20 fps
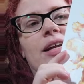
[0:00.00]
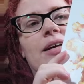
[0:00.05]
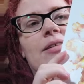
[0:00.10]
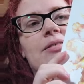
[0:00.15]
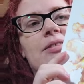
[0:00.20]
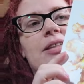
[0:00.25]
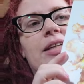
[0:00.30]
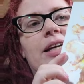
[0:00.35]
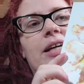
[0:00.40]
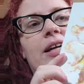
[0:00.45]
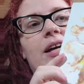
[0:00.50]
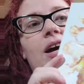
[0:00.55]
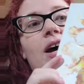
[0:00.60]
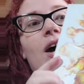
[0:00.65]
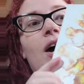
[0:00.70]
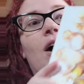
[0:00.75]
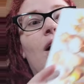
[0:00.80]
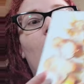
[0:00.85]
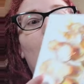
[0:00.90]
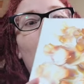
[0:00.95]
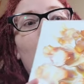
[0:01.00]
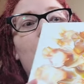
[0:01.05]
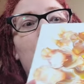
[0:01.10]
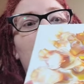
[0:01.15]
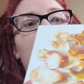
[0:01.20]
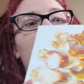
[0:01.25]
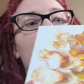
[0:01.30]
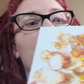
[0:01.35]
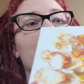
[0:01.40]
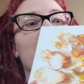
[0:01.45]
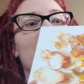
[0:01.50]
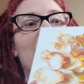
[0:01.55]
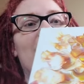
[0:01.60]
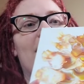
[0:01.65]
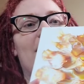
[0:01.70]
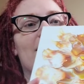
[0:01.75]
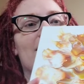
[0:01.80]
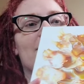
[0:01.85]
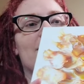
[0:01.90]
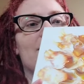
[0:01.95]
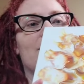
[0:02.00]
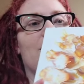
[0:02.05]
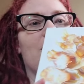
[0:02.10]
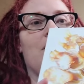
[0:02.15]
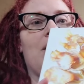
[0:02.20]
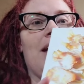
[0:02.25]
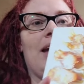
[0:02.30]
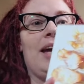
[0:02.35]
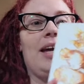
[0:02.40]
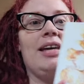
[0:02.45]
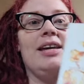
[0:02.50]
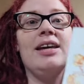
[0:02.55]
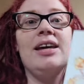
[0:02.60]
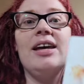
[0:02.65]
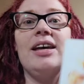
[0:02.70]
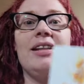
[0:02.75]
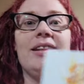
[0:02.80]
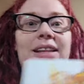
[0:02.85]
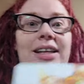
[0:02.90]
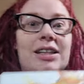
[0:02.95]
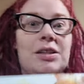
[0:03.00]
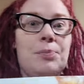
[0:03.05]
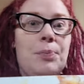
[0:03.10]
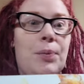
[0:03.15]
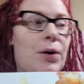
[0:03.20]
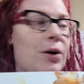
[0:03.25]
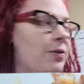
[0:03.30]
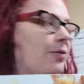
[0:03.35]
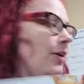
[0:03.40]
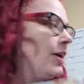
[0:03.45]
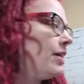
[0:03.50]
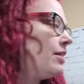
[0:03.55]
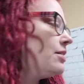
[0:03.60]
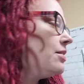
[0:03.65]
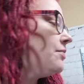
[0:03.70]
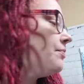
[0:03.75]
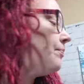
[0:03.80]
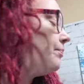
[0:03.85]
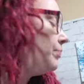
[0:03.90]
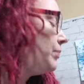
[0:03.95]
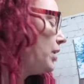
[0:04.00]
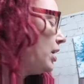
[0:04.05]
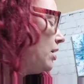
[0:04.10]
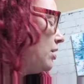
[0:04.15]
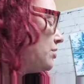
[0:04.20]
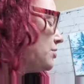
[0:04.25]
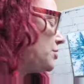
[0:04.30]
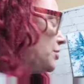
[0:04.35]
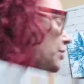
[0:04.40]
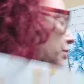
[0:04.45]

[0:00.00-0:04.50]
I was like, oh, yes, okay, that's perfect. So